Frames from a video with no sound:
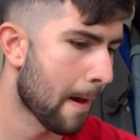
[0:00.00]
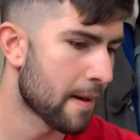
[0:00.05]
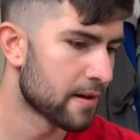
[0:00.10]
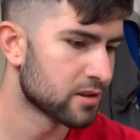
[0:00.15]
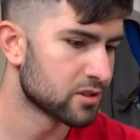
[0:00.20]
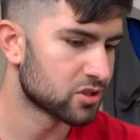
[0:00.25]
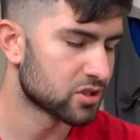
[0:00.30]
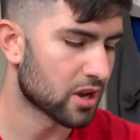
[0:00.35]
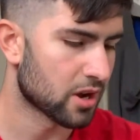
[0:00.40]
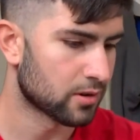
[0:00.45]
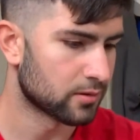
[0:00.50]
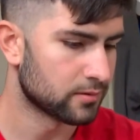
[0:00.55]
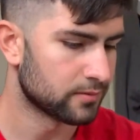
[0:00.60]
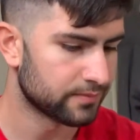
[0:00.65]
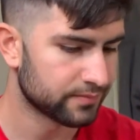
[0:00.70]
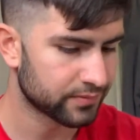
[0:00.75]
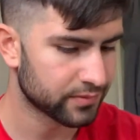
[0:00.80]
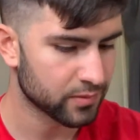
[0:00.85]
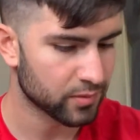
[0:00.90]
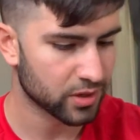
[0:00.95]
So,
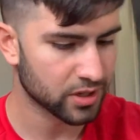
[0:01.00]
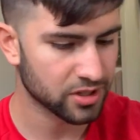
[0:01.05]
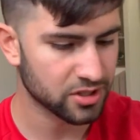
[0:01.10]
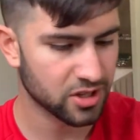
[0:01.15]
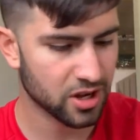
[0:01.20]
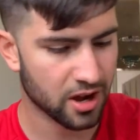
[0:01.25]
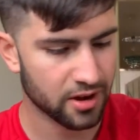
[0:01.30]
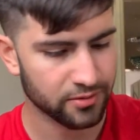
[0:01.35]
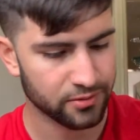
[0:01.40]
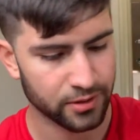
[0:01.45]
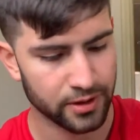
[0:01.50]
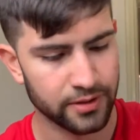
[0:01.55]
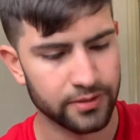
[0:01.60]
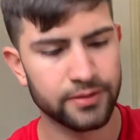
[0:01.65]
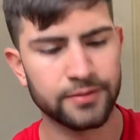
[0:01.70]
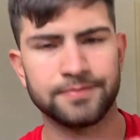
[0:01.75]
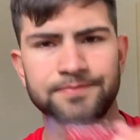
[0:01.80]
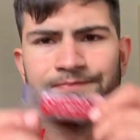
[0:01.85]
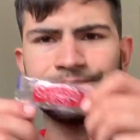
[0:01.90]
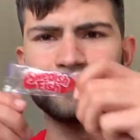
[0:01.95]
we're going to start off with
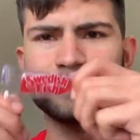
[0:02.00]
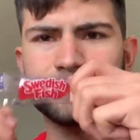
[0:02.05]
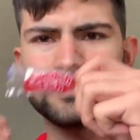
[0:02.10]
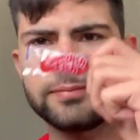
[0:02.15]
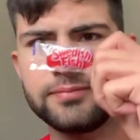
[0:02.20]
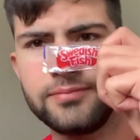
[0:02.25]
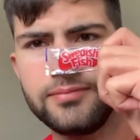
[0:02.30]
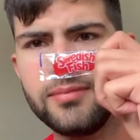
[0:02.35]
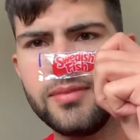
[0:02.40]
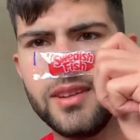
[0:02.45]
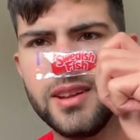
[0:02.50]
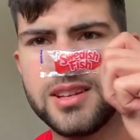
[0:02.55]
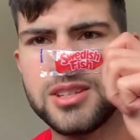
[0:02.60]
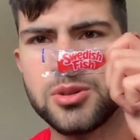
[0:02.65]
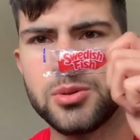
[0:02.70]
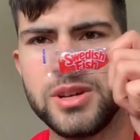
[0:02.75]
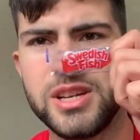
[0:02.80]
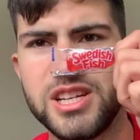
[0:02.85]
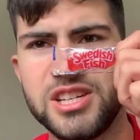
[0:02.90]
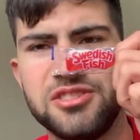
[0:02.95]

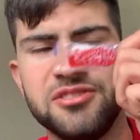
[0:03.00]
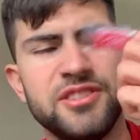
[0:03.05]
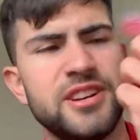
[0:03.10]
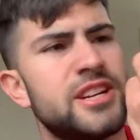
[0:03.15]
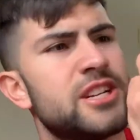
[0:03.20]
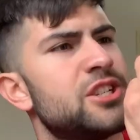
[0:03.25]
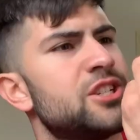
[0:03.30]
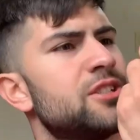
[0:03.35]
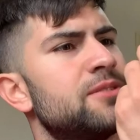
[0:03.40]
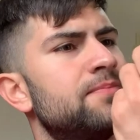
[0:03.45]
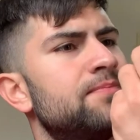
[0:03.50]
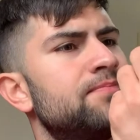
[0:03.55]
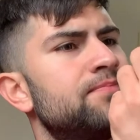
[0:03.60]
Swedish Fish.